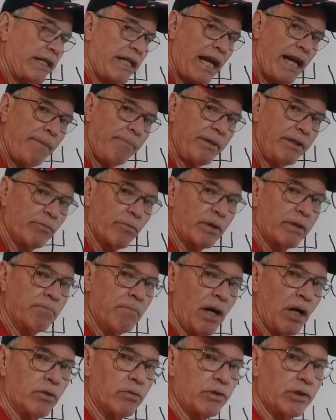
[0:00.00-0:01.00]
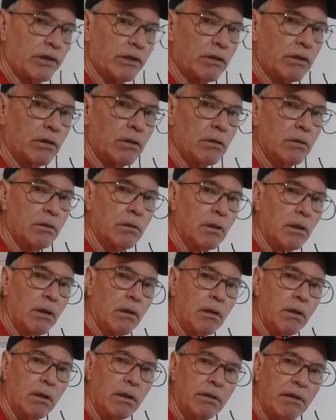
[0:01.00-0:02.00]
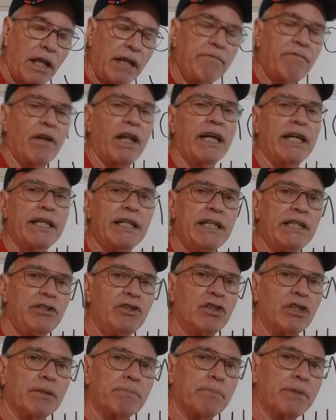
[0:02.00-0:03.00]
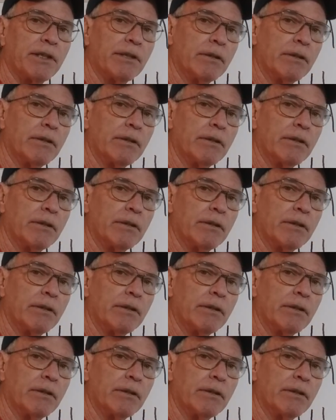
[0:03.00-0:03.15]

happened with Moses? They fled Egypt.